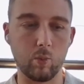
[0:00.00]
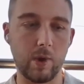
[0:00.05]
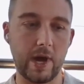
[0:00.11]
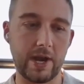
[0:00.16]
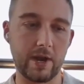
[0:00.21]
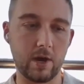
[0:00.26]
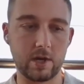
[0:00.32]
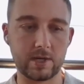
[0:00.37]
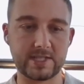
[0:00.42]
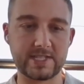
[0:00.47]

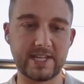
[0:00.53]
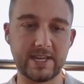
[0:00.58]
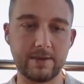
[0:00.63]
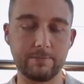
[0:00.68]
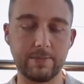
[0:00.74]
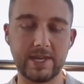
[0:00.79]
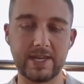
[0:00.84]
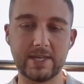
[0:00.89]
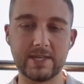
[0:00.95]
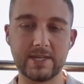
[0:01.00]
One hot tip
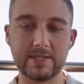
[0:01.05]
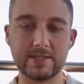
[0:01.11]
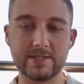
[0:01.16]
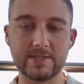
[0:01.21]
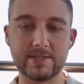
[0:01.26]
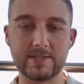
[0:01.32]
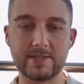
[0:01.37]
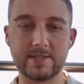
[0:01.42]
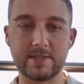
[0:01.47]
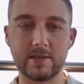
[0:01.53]
is
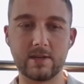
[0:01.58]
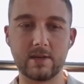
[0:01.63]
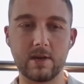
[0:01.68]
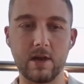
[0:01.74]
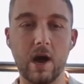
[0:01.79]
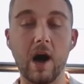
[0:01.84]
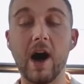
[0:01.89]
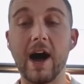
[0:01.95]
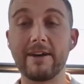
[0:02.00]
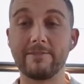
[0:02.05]

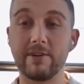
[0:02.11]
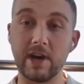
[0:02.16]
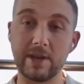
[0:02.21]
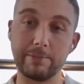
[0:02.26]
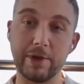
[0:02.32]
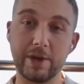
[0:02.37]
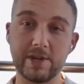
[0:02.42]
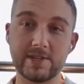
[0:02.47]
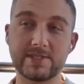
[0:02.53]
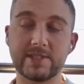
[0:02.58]
I find
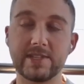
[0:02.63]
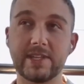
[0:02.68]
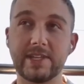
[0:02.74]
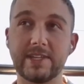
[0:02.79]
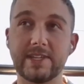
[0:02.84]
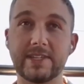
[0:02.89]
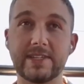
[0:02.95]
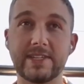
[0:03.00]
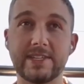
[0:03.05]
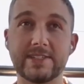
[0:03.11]

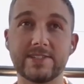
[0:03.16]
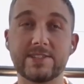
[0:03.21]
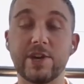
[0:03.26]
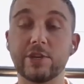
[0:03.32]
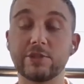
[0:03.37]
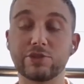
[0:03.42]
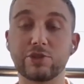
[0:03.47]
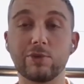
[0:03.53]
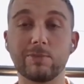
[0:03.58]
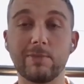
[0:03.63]
personally the
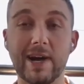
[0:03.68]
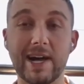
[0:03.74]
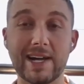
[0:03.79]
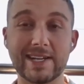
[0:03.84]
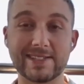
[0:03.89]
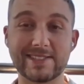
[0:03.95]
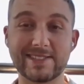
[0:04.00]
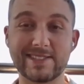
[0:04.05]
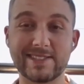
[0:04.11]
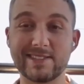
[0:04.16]
surgical
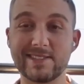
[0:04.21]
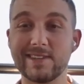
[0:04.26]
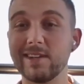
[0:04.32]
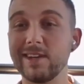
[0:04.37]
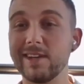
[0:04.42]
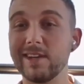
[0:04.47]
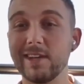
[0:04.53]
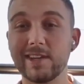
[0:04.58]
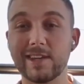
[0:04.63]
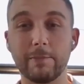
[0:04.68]
masks
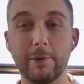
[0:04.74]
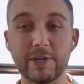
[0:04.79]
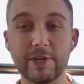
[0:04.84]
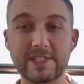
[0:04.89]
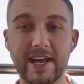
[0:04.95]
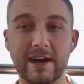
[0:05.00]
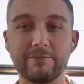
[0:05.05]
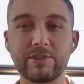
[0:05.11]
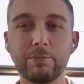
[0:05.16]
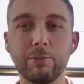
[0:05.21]
the most
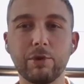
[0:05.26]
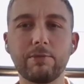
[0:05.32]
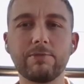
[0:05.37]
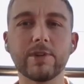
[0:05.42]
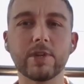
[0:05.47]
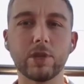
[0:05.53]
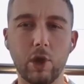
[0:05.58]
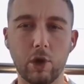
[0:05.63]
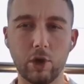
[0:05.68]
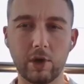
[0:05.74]
comfortable
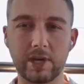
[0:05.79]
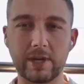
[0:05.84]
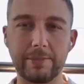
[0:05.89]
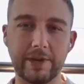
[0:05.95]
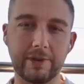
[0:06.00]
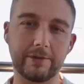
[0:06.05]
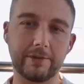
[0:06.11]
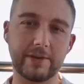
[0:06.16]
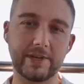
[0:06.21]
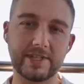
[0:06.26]
for longer
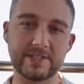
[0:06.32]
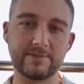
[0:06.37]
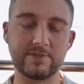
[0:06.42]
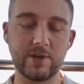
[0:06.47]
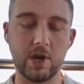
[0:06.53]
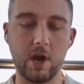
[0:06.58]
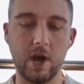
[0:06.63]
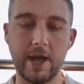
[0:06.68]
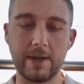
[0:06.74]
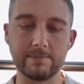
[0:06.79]
periods of
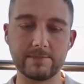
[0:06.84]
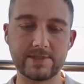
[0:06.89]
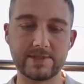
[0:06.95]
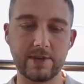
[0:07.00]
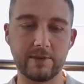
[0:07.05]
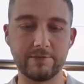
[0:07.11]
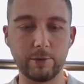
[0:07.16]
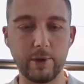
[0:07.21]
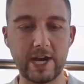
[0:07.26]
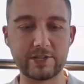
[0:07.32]
time.
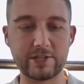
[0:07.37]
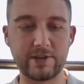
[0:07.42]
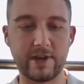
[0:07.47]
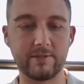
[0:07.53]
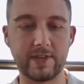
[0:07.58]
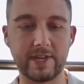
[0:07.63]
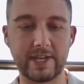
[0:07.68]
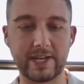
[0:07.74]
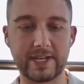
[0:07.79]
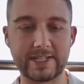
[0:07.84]
So if you are
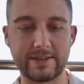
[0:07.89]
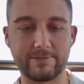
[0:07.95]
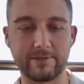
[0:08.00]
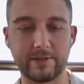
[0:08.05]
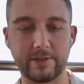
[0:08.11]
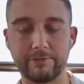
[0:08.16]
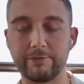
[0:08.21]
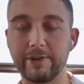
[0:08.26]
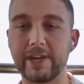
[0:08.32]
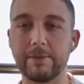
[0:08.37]
traveling, I
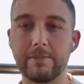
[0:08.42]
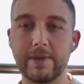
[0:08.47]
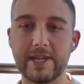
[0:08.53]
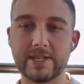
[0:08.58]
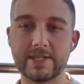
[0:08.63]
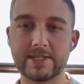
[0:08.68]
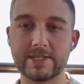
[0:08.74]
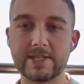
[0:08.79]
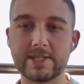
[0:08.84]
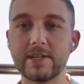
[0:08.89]
definitely
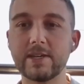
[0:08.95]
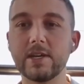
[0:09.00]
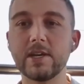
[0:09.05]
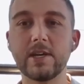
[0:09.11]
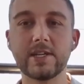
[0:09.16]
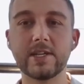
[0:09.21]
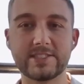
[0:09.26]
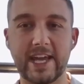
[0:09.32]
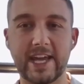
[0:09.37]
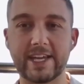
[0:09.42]
recommend
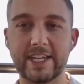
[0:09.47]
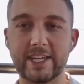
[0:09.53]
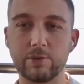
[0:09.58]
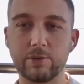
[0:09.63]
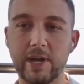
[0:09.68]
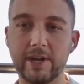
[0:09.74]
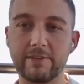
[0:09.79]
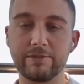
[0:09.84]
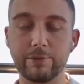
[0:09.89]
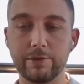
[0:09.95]
taking
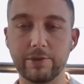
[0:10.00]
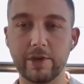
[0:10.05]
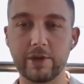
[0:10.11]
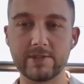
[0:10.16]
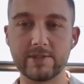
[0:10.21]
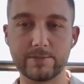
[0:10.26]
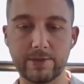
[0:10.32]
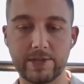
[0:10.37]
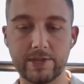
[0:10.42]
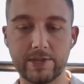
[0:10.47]
quite a few of
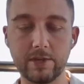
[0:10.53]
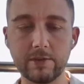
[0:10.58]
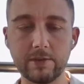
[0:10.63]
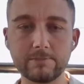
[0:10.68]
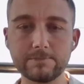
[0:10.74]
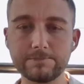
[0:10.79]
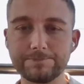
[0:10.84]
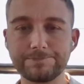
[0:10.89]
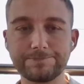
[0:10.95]
those with you.